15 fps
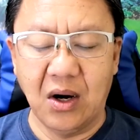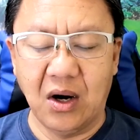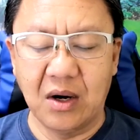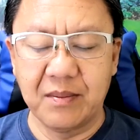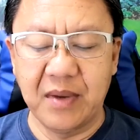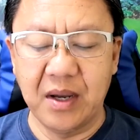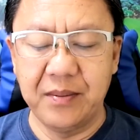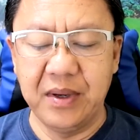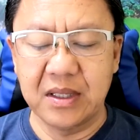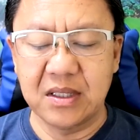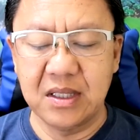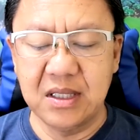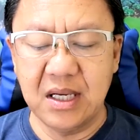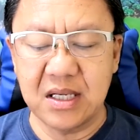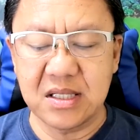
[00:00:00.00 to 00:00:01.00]
on my
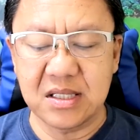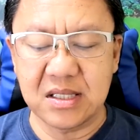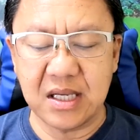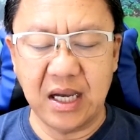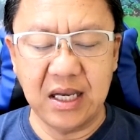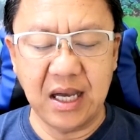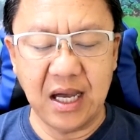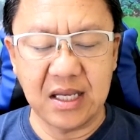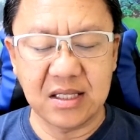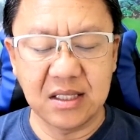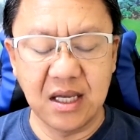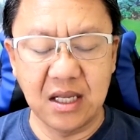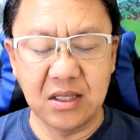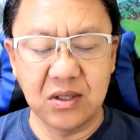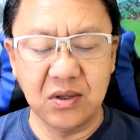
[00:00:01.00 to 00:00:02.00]
bitterness, I asked
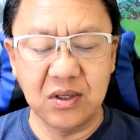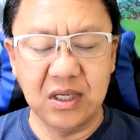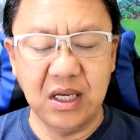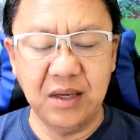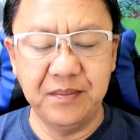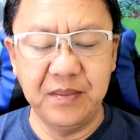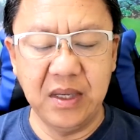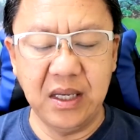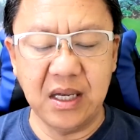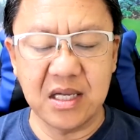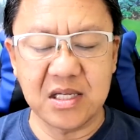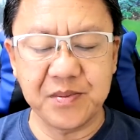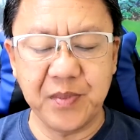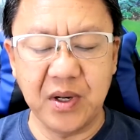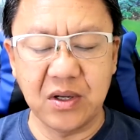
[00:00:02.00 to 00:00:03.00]
God to give me a
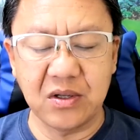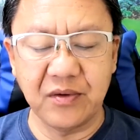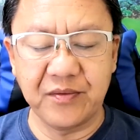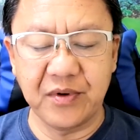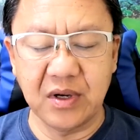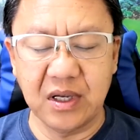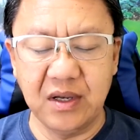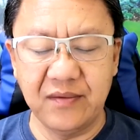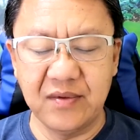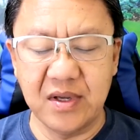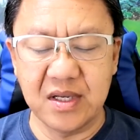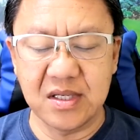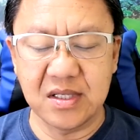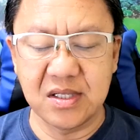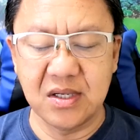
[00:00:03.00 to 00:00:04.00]
spirit of
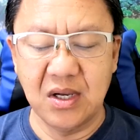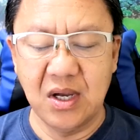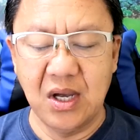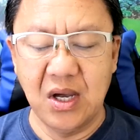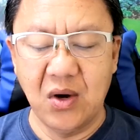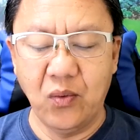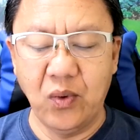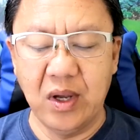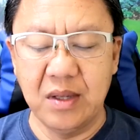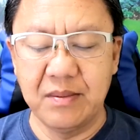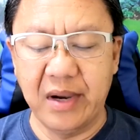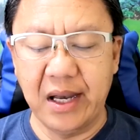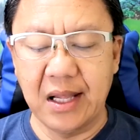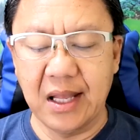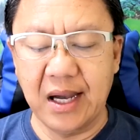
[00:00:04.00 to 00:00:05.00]
forgiveness with
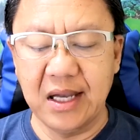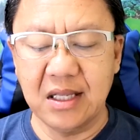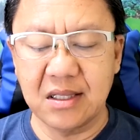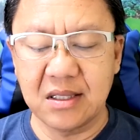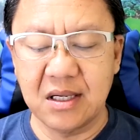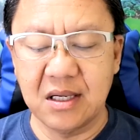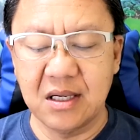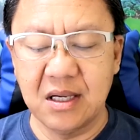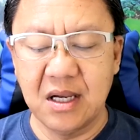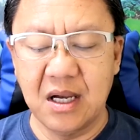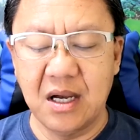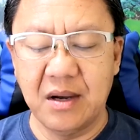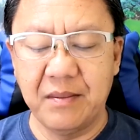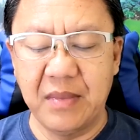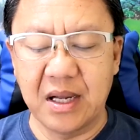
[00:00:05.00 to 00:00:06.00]
my light
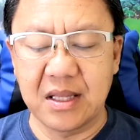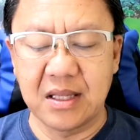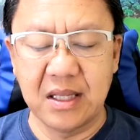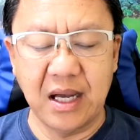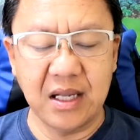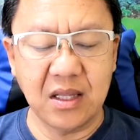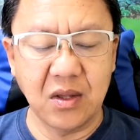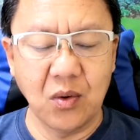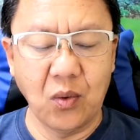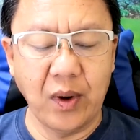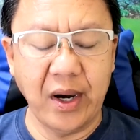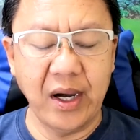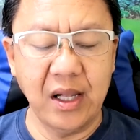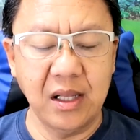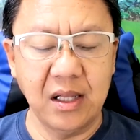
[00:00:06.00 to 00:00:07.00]
but not
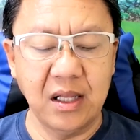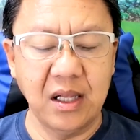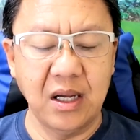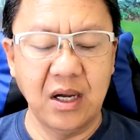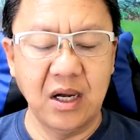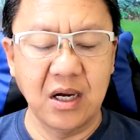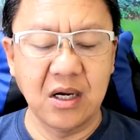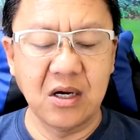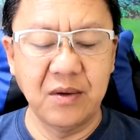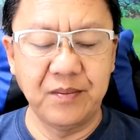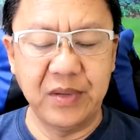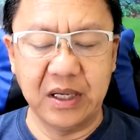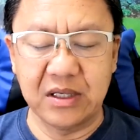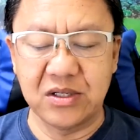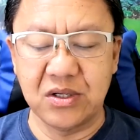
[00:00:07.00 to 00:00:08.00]
wild
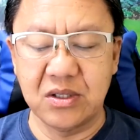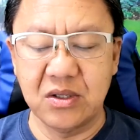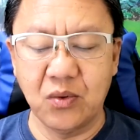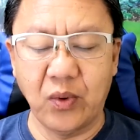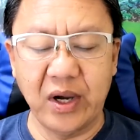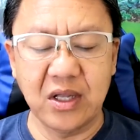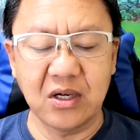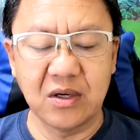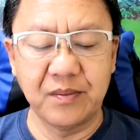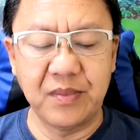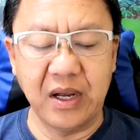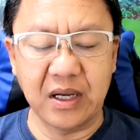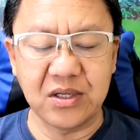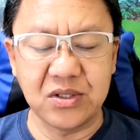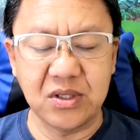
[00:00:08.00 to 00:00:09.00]
complexion, white
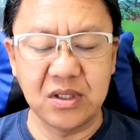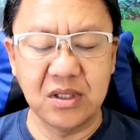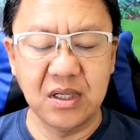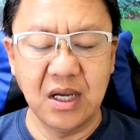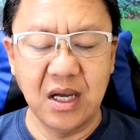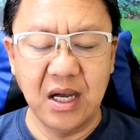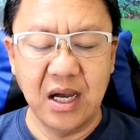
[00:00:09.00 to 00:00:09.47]
complexion.